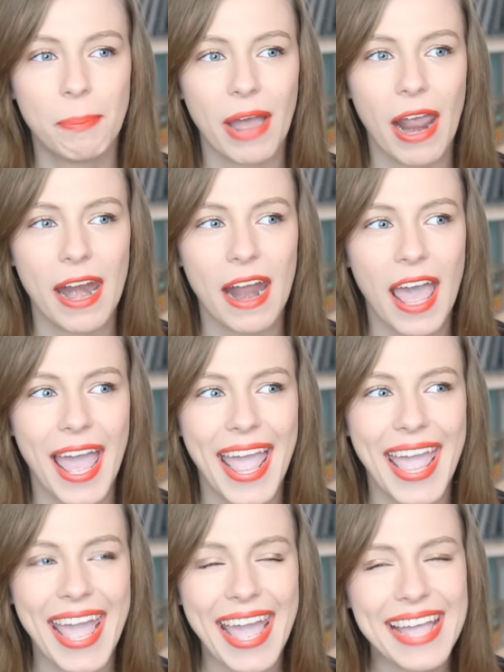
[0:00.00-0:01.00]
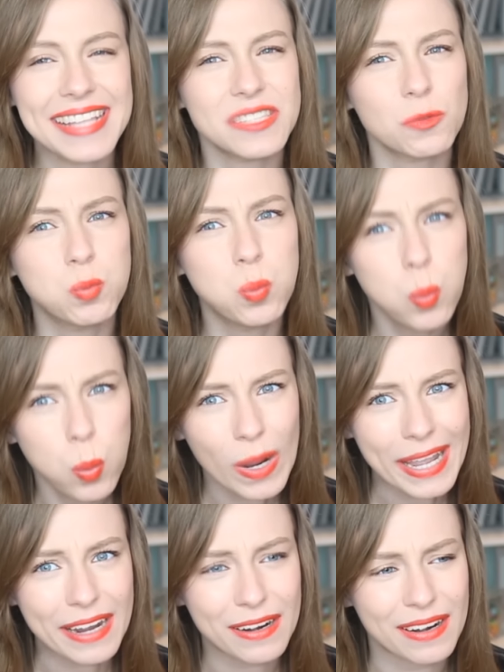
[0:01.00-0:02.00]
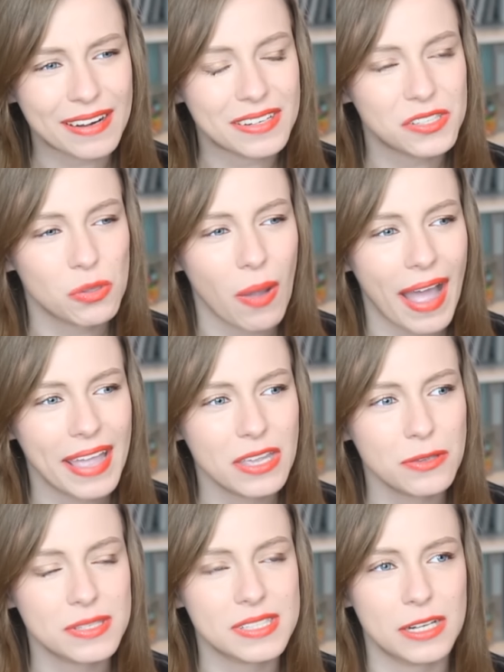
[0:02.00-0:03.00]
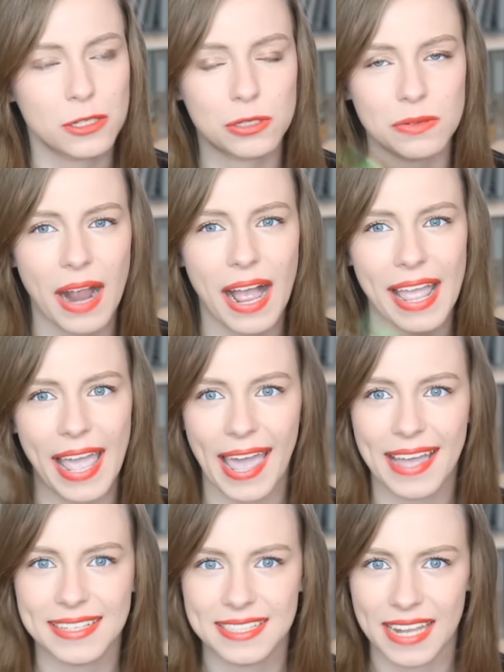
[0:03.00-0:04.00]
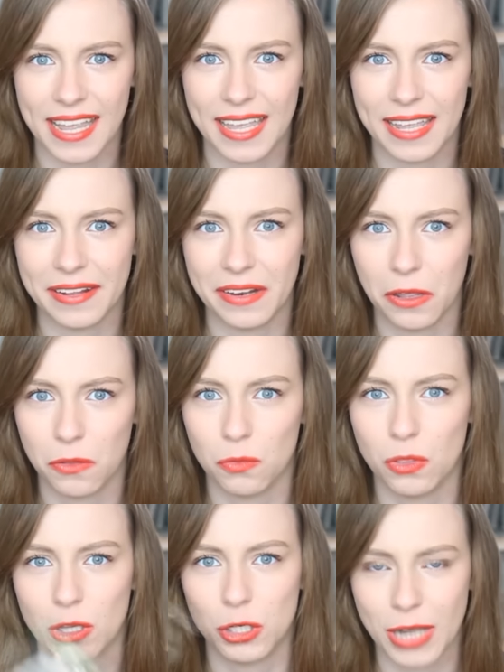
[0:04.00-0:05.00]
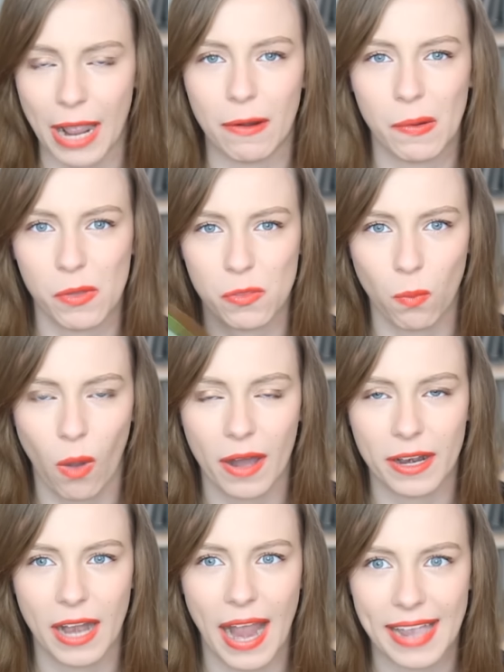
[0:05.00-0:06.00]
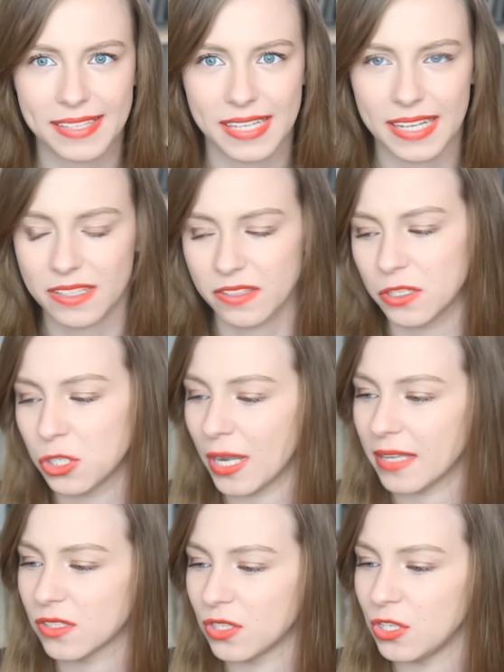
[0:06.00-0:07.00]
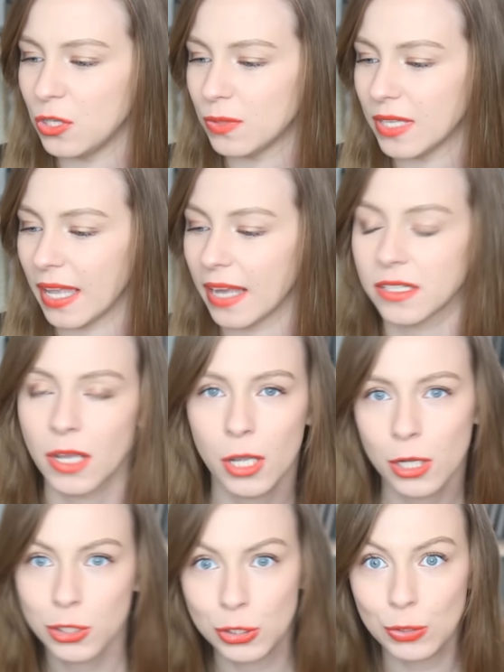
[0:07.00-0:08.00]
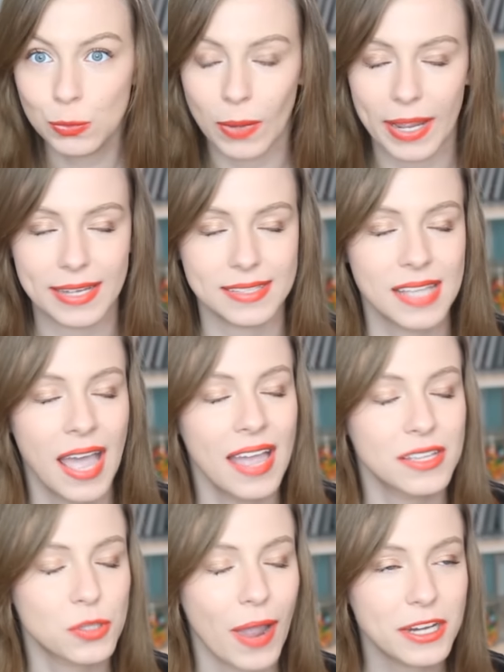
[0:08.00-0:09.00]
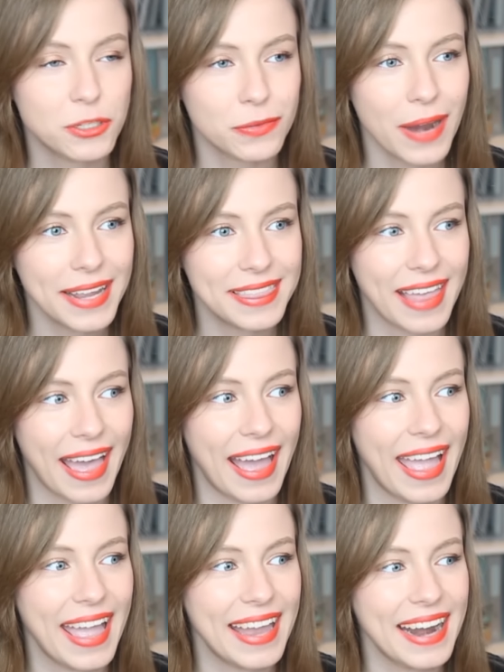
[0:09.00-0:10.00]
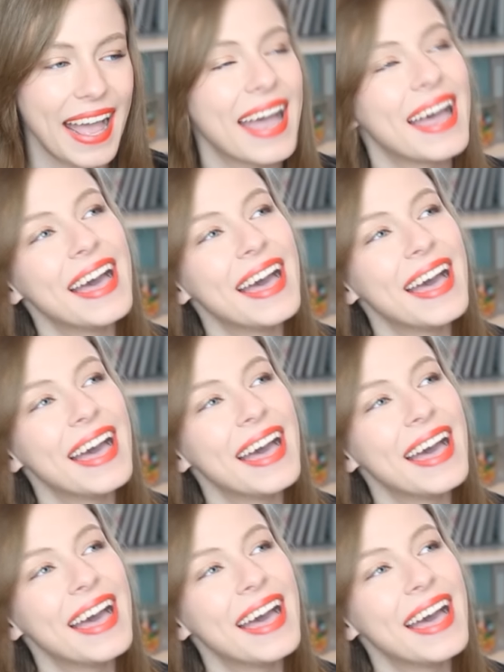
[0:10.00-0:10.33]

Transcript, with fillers: but it's weird. So I used it dry and in the shower with water as it suggests using it two ways. So I tried that and